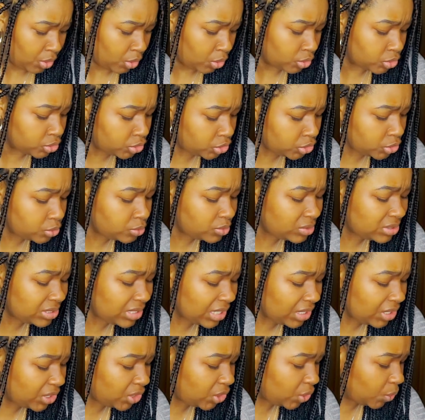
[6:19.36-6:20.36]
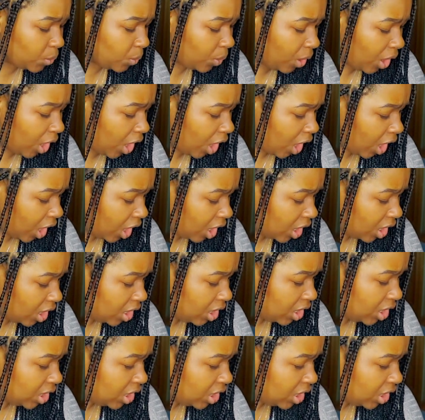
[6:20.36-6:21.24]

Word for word: Who do you think you are?